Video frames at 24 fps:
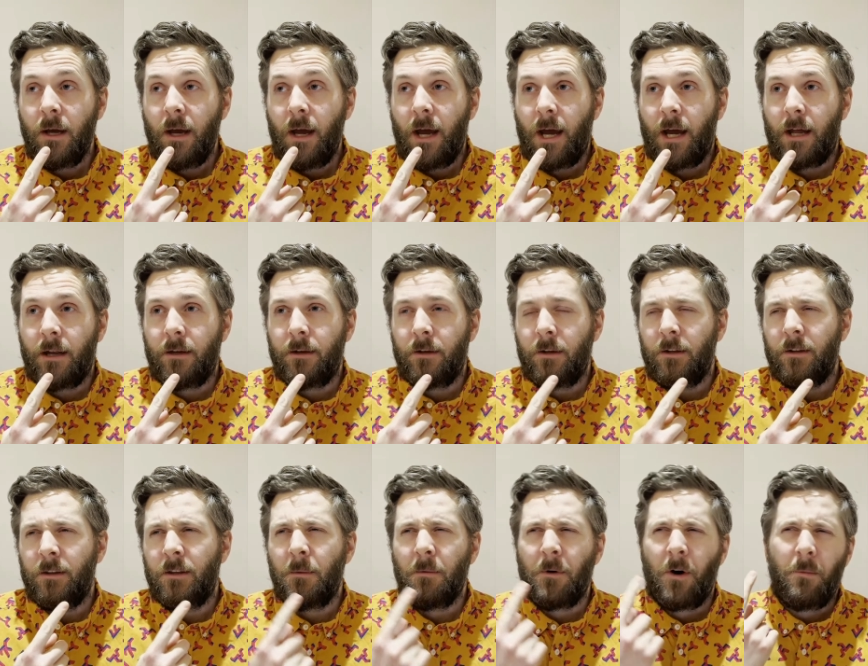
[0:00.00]
And
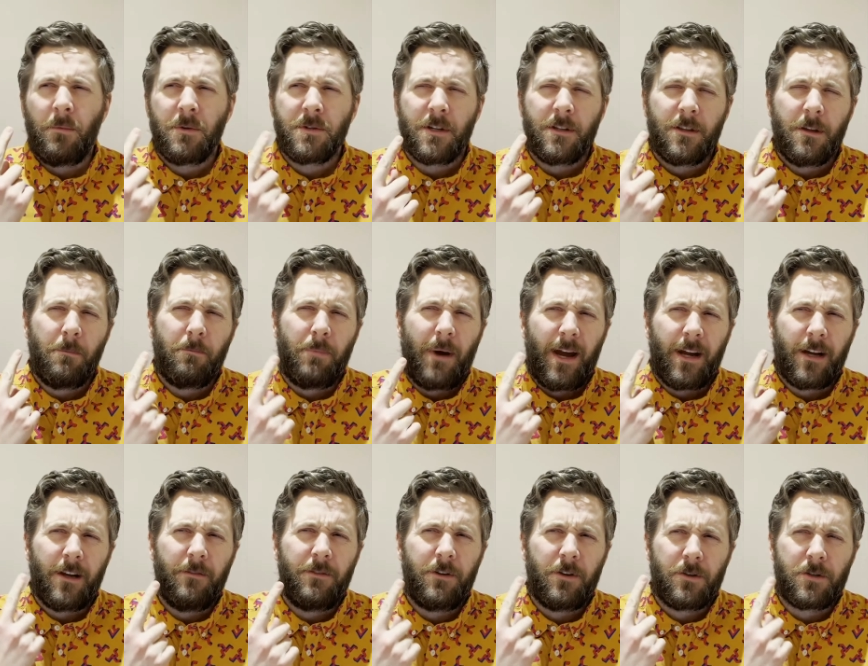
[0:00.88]
almost like the back
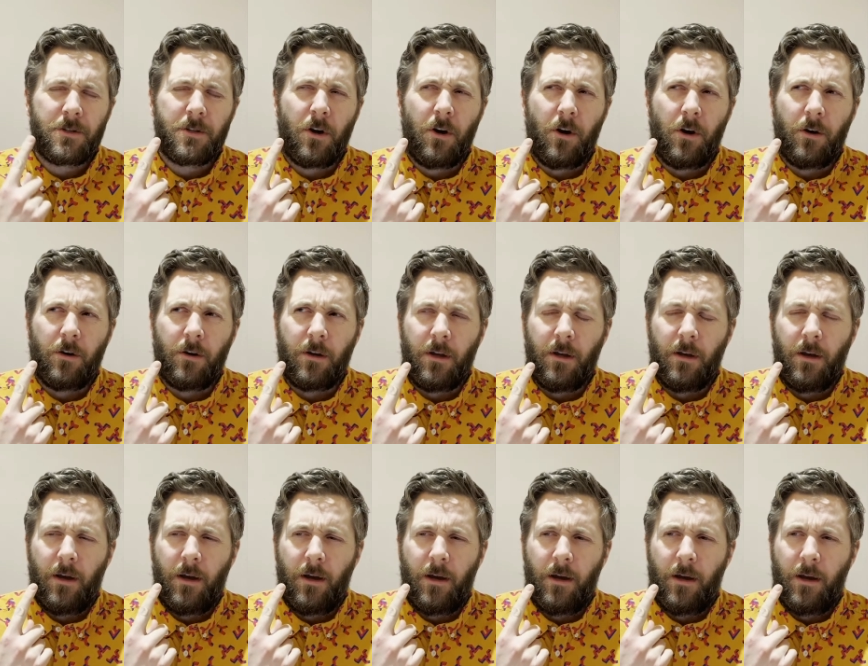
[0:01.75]
of your tongue,
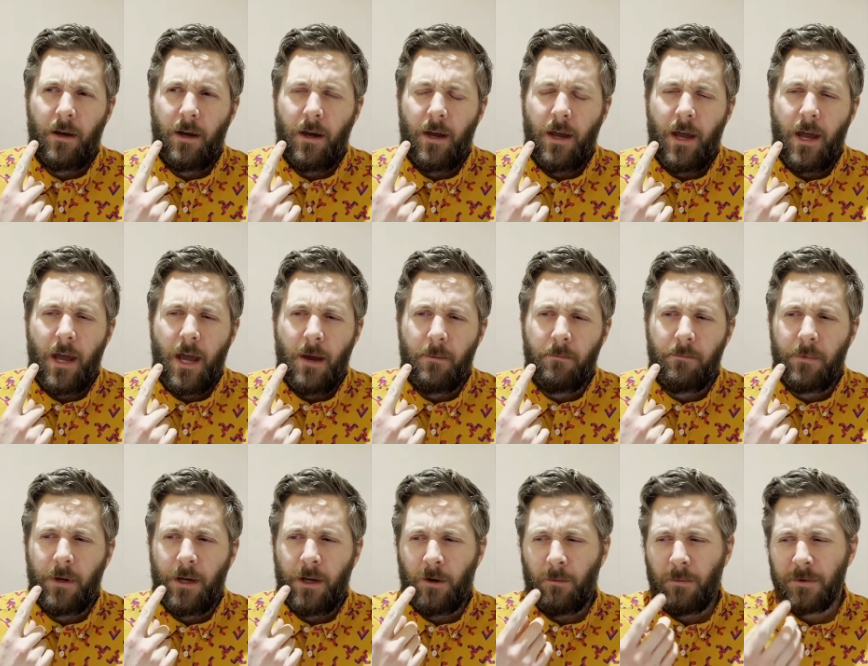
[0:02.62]

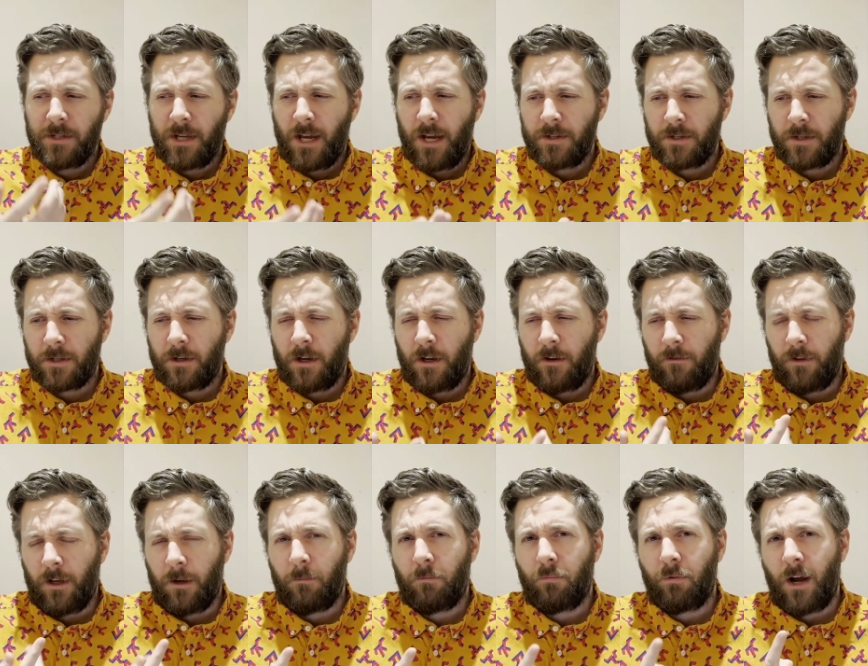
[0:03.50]
it almost has this kind
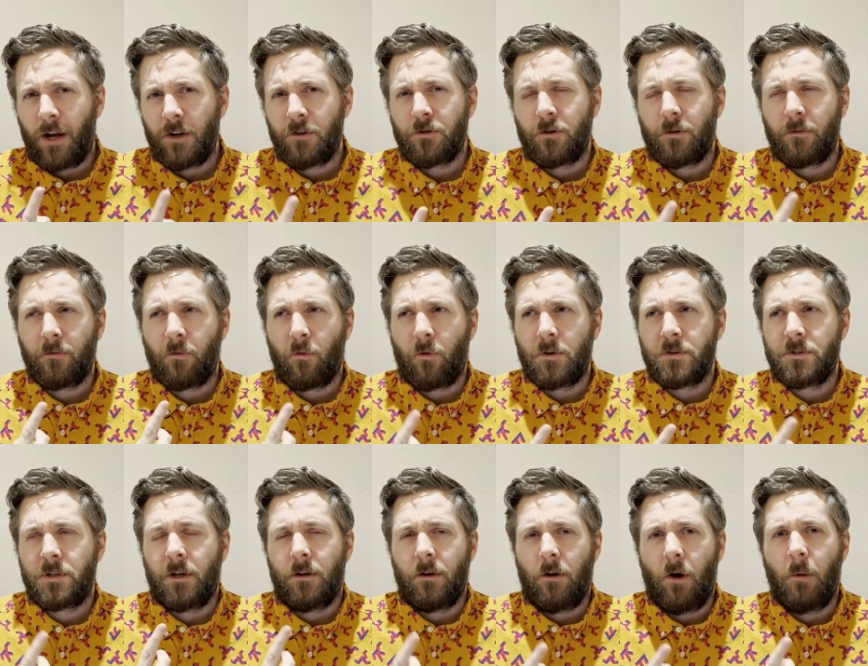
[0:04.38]
of pressure
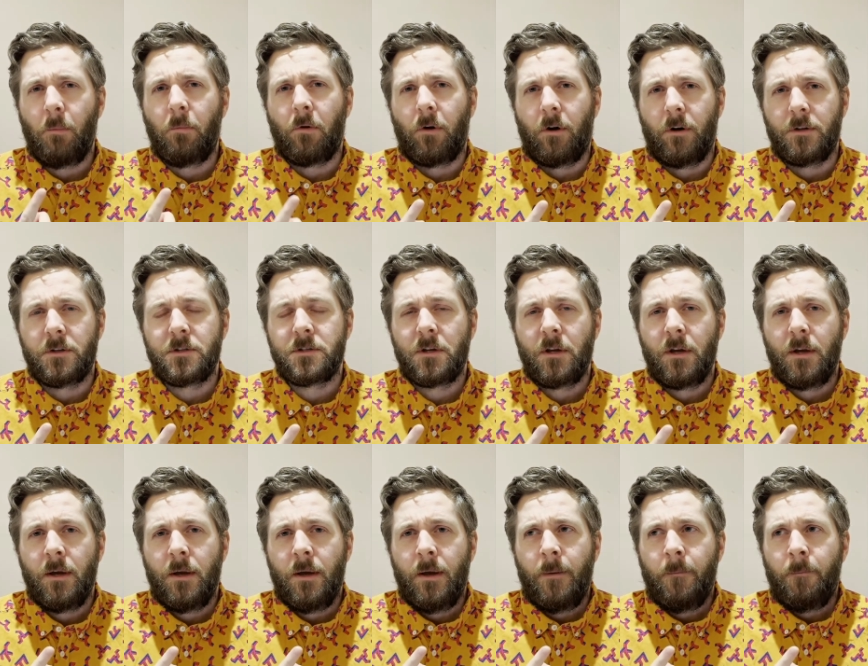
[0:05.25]
forcing it upwards,
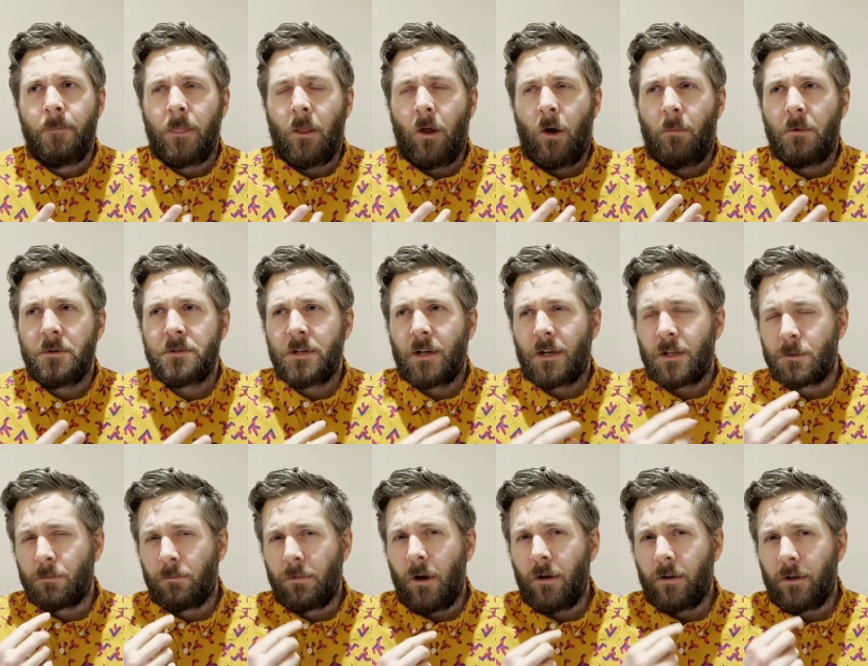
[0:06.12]
almost like
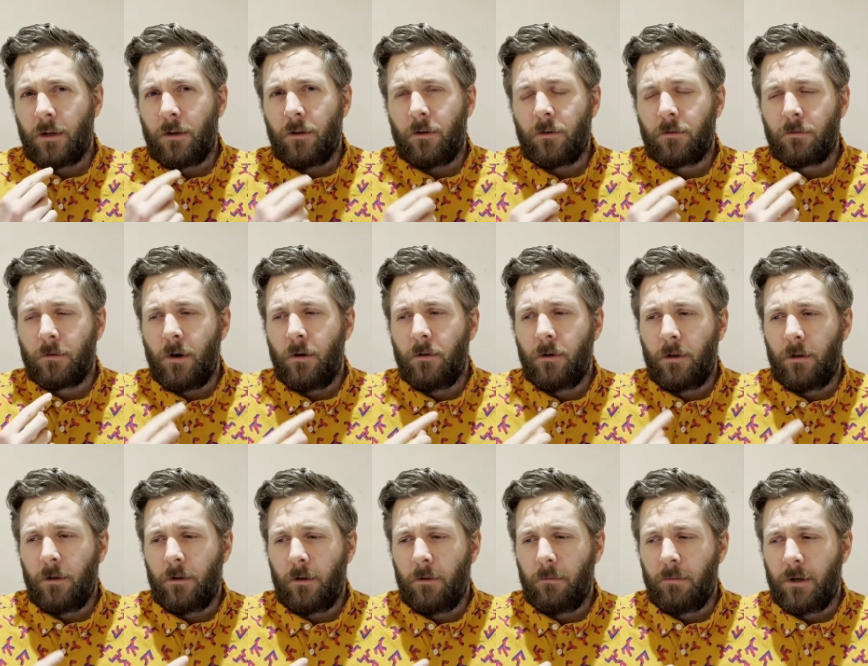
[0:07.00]
it's blocking your throat a
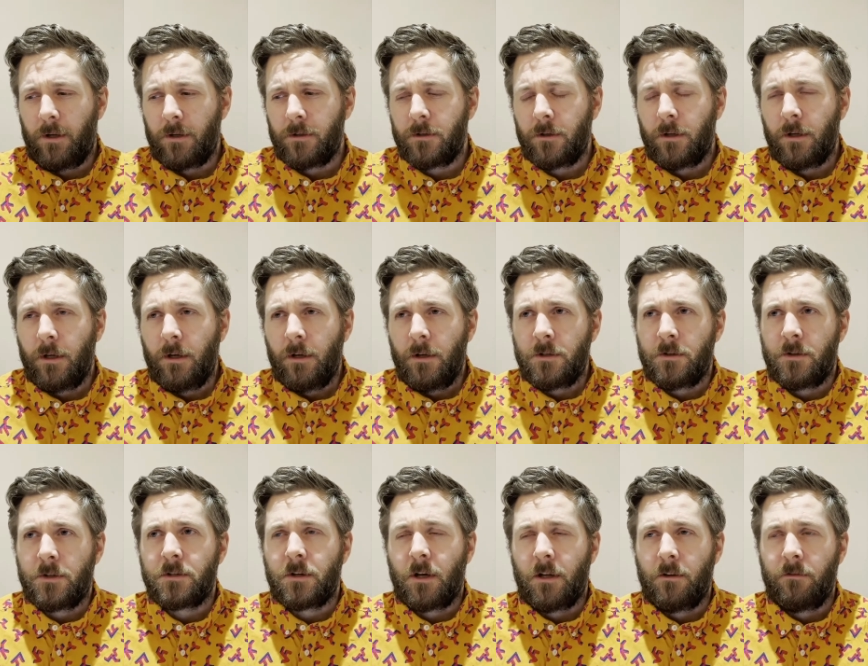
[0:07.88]
little bit. So
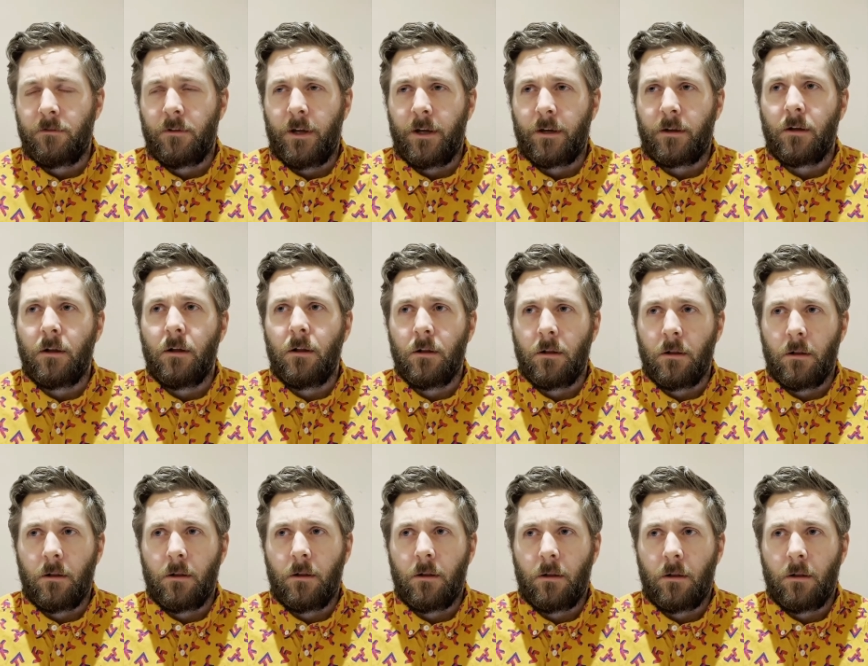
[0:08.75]
this kind of
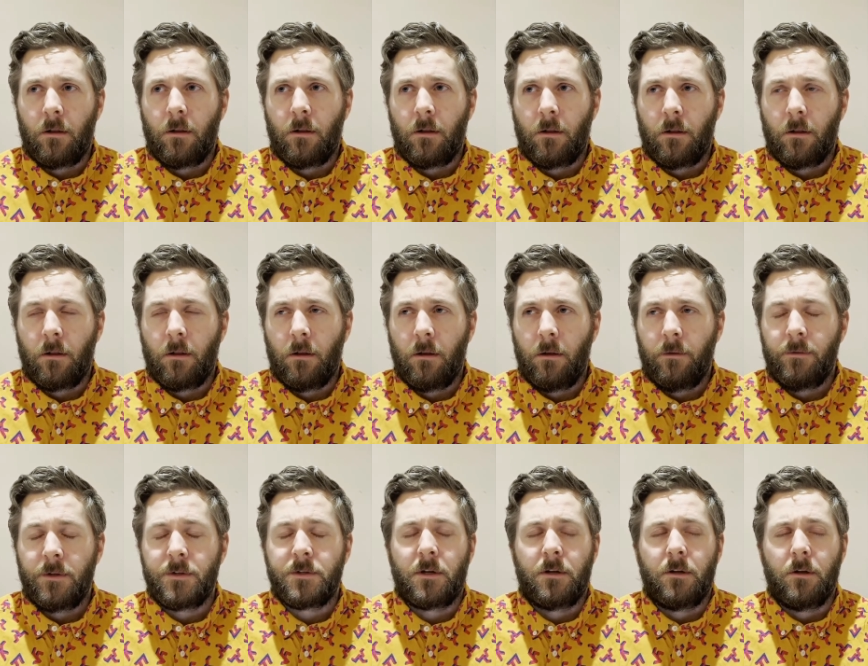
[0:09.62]

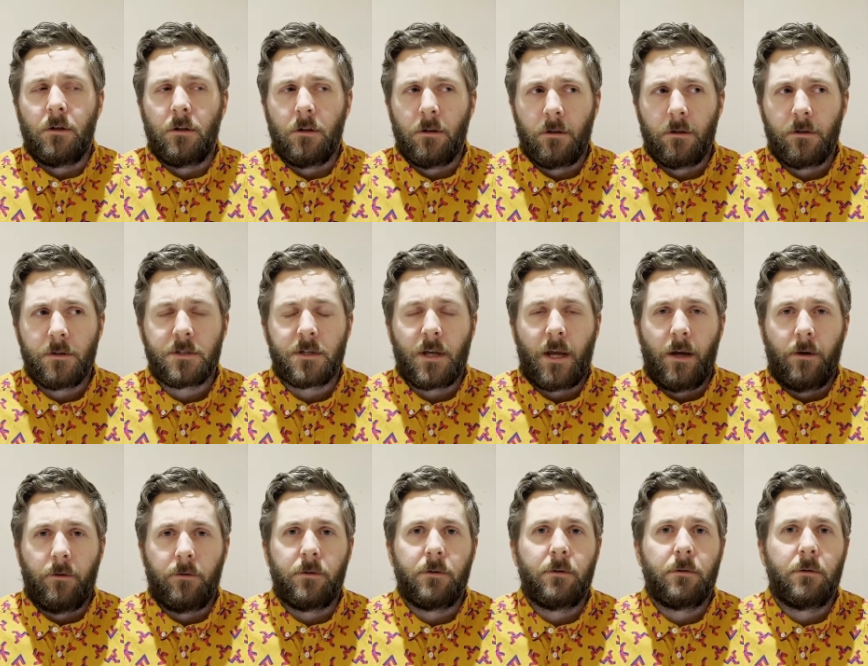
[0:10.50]
this kind of ol sound